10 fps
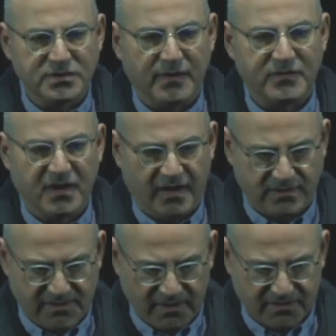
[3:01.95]
have
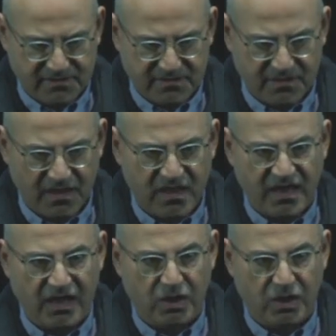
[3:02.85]
context. They